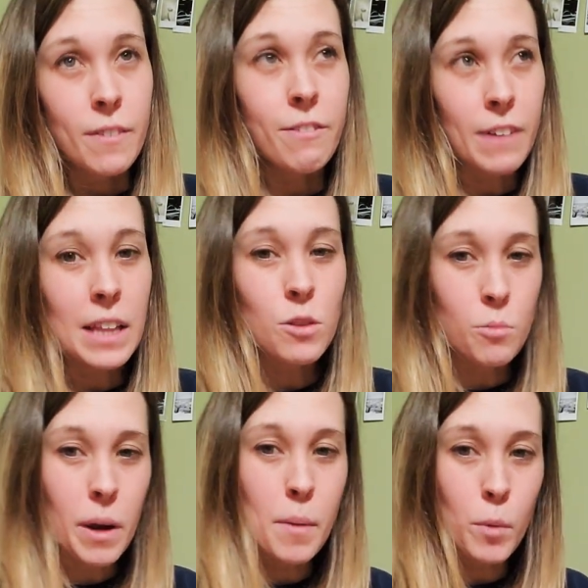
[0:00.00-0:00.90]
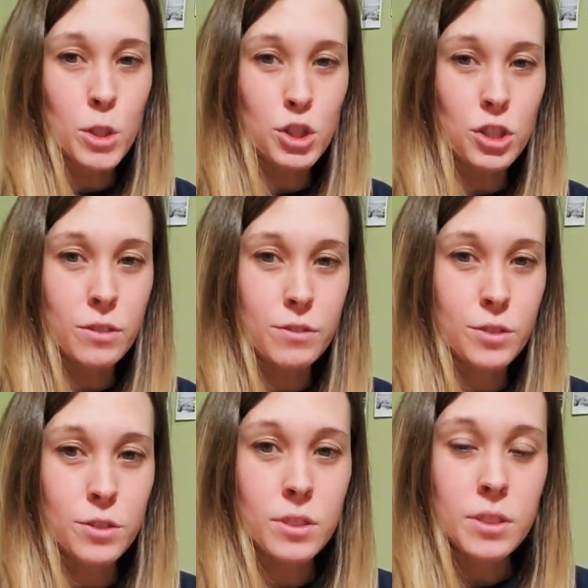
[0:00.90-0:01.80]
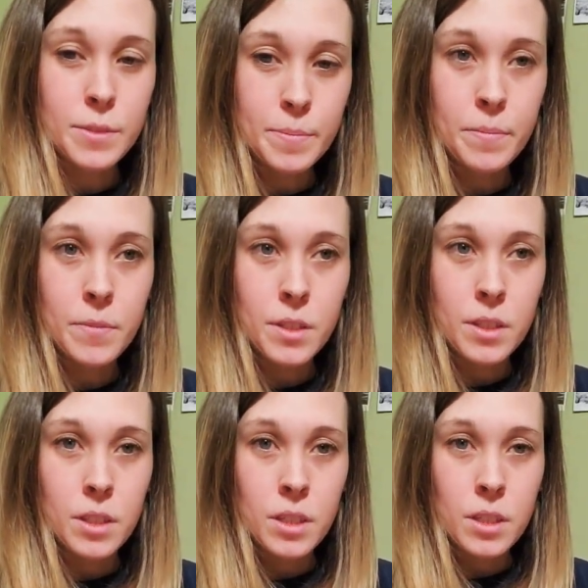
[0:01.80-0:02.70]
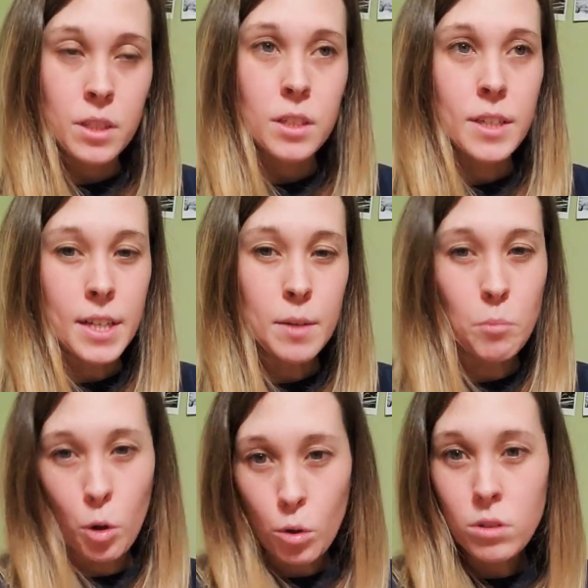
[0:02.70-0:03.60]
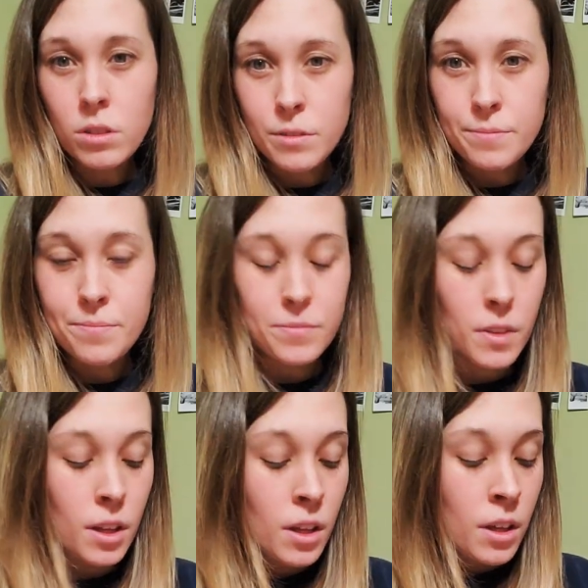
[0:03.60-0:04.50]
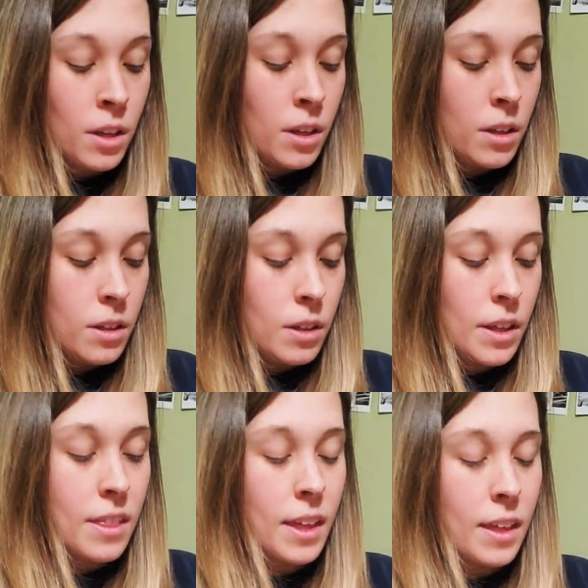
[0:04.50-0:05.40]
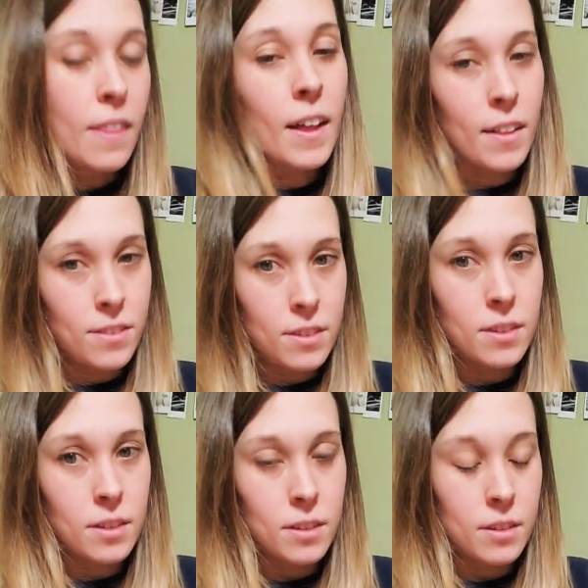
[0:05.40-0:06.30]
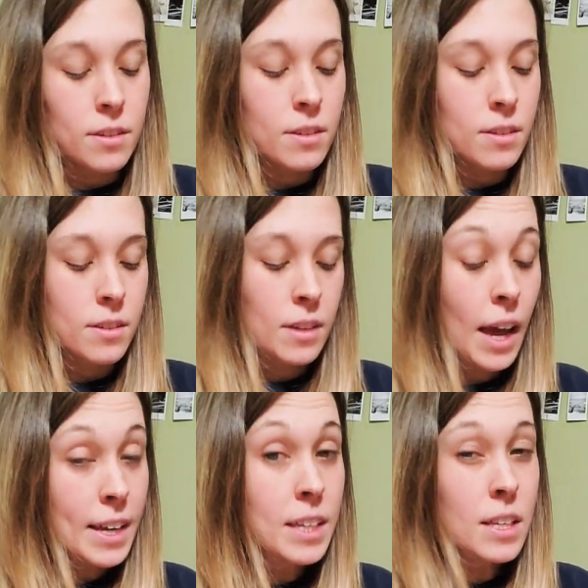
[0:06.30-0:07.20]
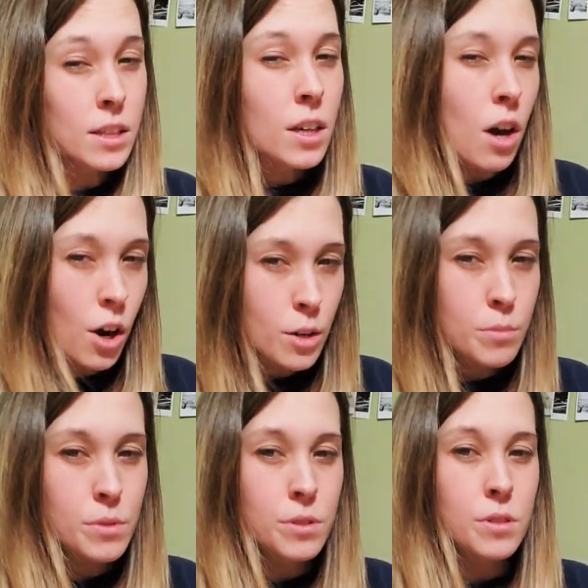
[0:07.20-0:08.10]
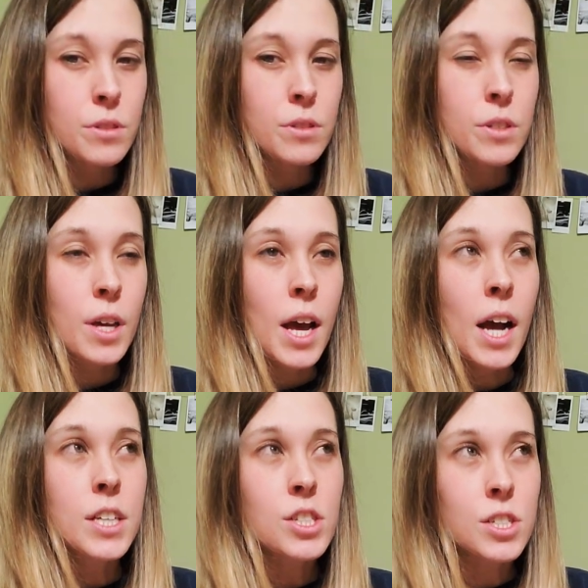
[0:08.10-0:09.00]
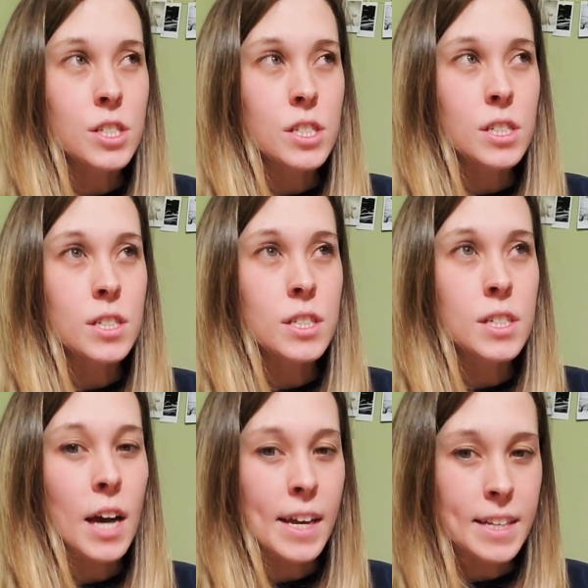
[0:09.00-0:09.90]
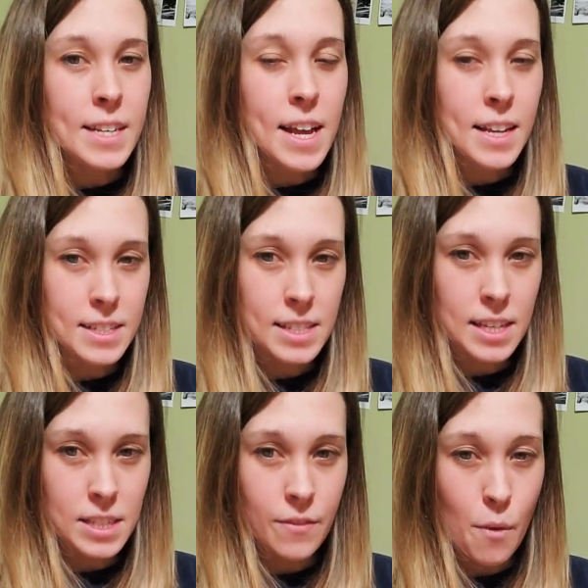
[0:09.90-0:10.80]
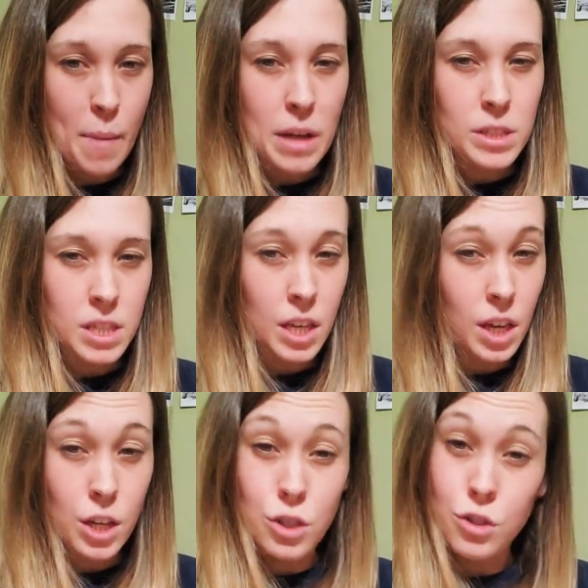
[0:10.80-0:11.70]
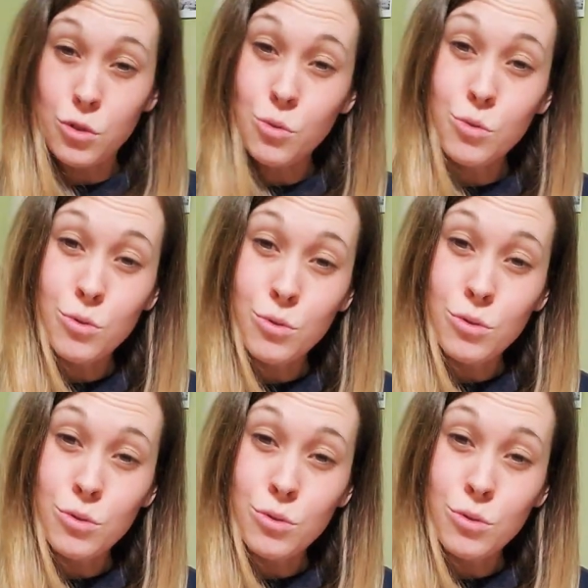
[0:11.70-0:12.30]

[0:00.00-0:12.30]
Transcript: followed by more junk food. in bulk. I think I could eat the carbs, I just not in excessive amounts like I do.